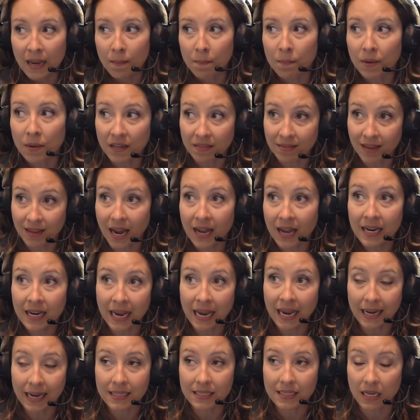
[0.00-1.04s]
But that
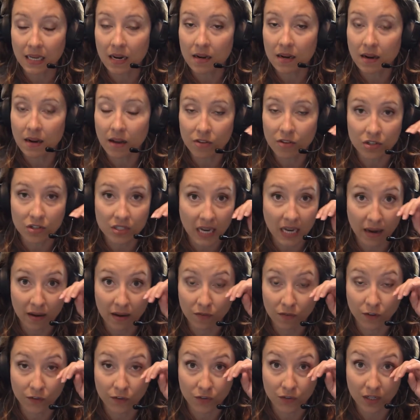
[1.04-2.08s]
adds another 10 to
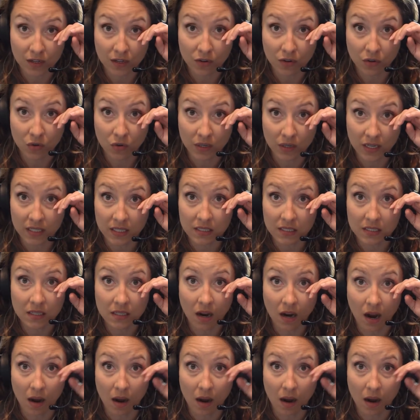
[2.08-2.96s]
15 degrees